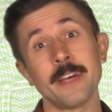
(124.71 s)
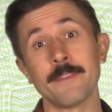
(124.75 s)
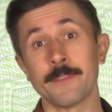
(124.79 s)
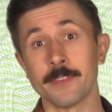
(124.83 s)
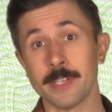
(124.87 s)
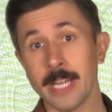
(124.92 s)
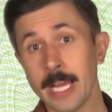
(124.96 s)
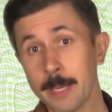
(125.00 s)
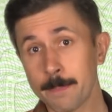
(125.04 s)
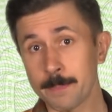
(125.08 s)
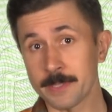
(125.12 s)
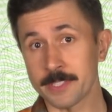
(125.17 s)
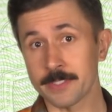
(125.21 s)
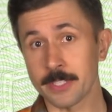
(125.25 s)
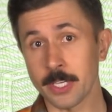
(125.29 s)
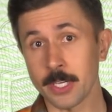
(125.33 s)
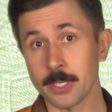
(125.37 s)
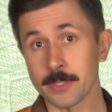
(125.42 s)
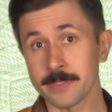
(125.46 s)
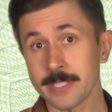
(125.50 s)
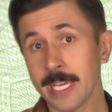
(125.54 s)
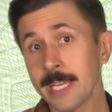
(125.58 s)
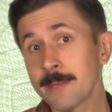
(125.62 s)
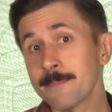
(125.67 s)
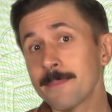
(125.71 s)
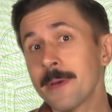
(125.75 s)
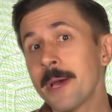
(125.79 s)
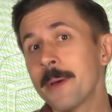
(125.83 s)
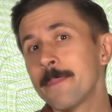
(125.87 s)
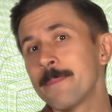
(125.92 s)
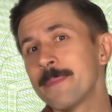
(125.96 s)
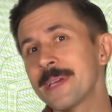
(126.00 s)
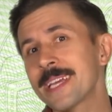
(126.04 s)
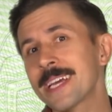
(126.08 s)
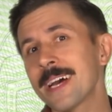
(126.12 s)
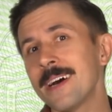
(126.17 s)
several episodes, and
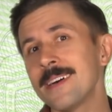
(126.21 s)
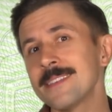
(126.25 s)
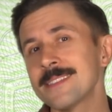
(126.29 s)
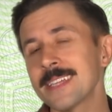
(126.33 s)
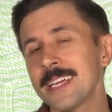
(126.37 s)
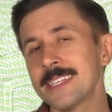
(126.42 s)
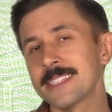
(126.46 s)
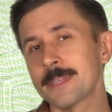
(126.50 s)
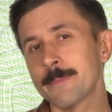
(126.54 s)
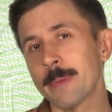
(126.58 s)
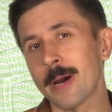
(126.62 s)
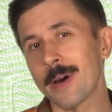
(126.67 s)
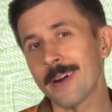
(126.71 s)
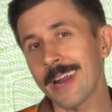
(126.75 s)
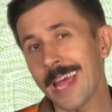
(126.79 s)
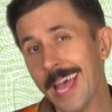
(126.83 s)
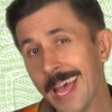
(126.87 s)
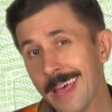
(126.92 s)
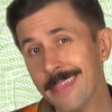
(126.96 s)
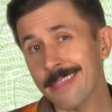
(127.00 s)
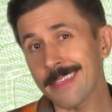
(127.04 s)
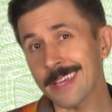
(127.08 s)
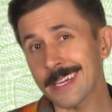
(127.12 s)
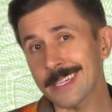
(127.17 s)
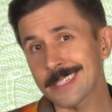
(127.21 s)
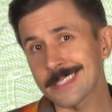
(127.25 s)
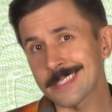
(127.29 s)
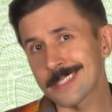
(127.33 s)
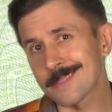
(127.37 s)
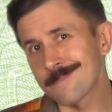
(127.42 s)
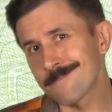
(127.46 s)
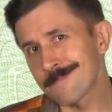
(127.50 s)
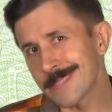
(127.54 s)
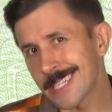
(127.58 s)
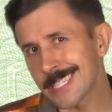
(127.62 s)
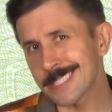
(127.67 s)
because it's about
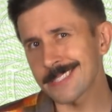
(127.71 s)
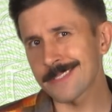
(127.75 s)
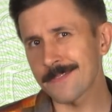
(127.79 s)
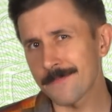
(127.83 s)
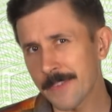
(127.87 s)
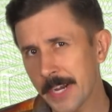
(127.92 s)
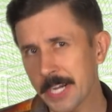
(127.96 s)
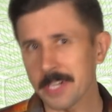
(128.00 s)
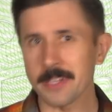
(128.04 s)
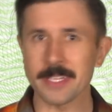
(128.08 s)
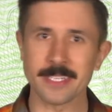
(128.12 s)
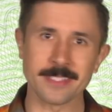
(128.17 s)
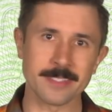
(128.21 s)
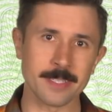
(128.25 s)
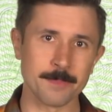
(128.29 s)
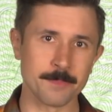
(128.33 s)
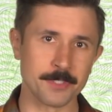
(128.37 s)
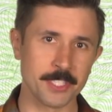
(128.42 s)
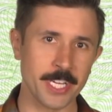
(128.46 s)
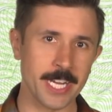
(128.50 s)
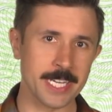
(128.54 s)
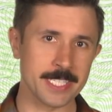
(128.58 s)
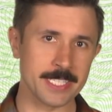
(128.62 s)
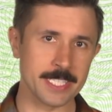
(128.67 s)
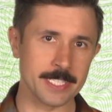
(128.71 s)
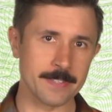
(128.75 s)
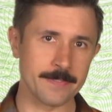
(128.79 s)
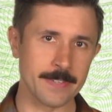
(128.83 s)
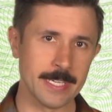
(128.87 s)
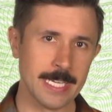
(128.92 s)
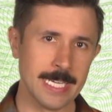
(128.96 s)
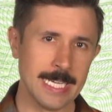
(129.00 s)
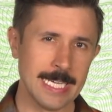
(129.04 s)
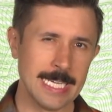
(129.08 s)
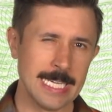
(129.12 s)
ethics, it's fairly subjective.